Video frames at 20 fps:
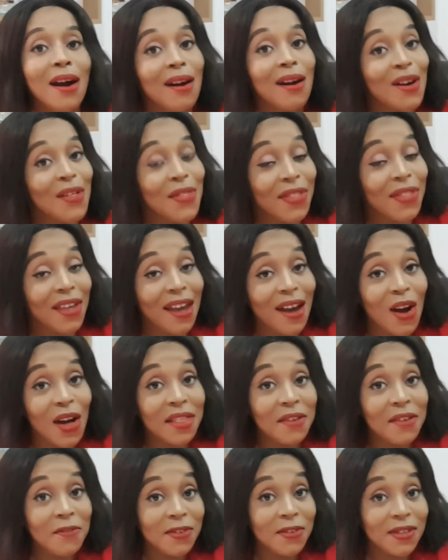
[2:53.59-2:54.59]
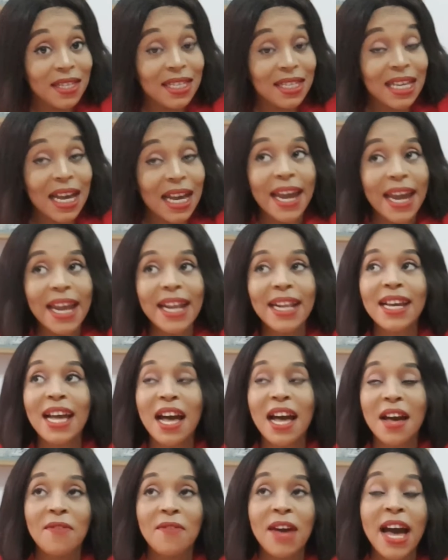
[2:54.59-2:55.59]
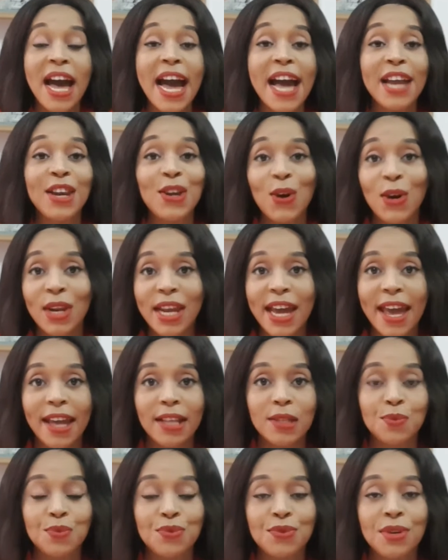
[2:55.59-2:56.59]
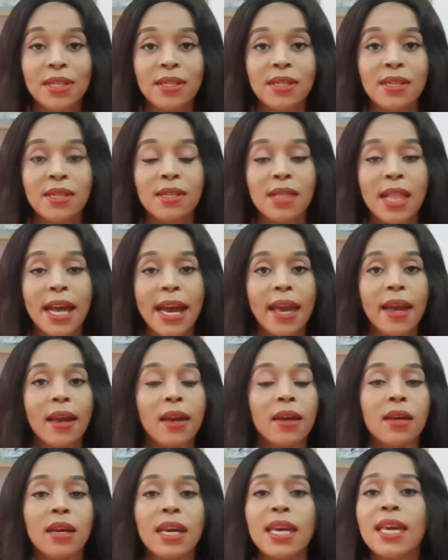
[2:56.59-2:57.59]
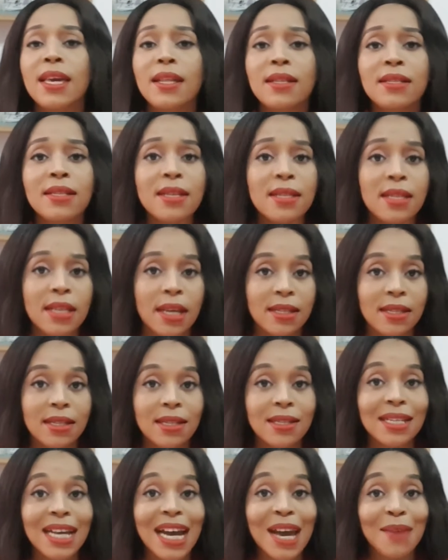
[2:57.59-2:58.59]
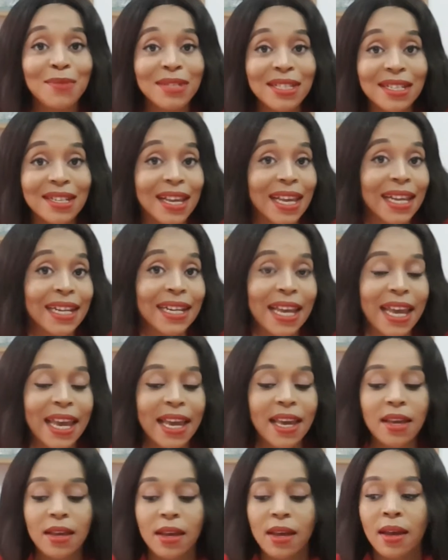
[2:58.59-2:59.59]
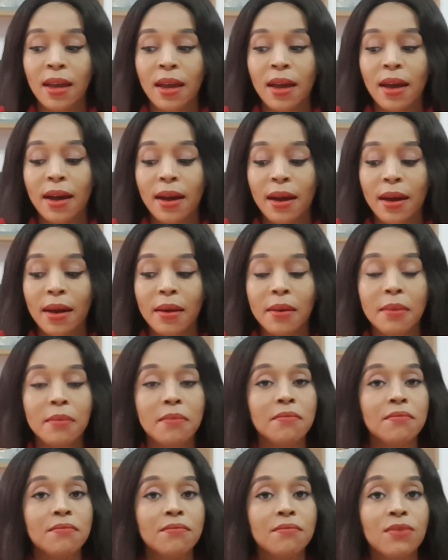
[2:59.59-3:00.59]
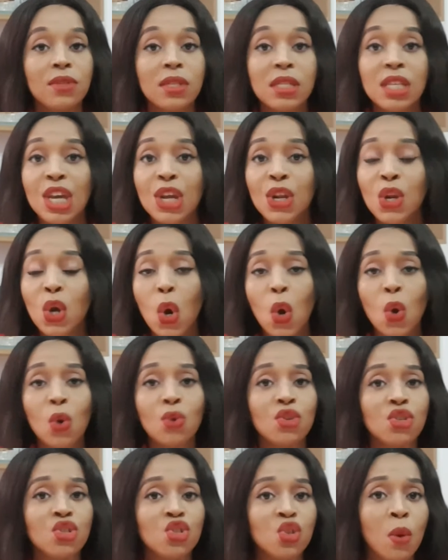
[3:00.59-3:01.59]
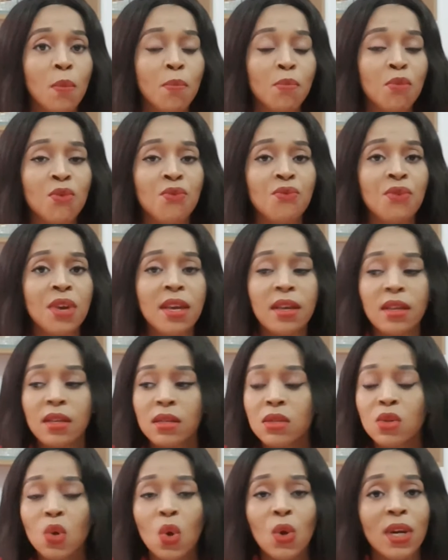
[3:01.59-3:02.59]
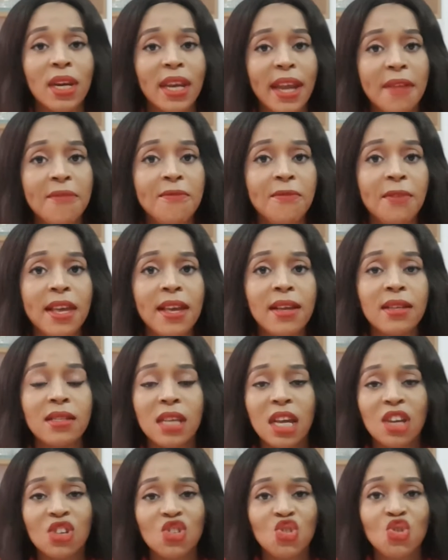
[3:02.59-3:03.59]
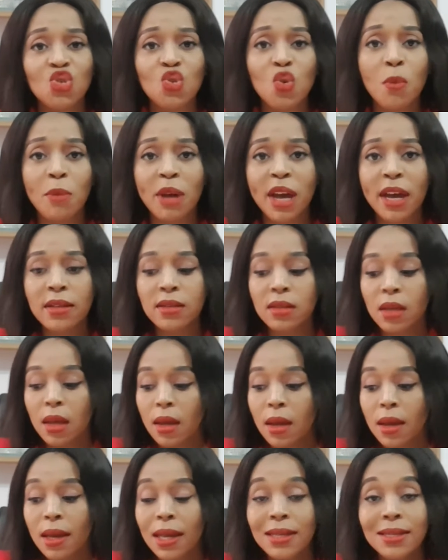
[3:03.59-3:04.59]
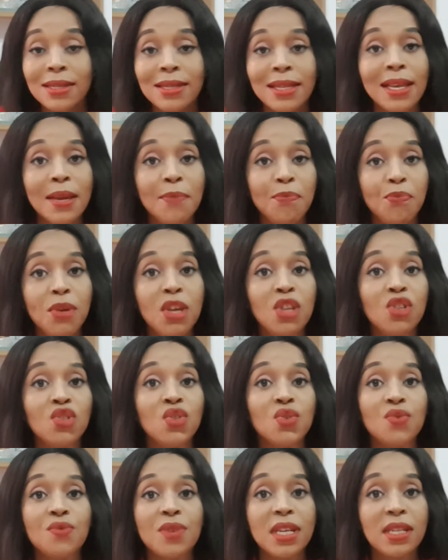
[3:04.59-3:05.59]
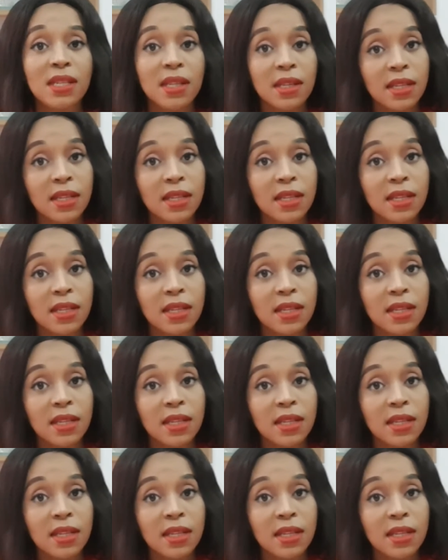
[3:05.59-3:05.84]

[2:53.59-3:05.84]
On the other fun side, I've had other experiences like eating 13 times in a day, seeing all the top movies on Netflix and Showmax, sleeping during the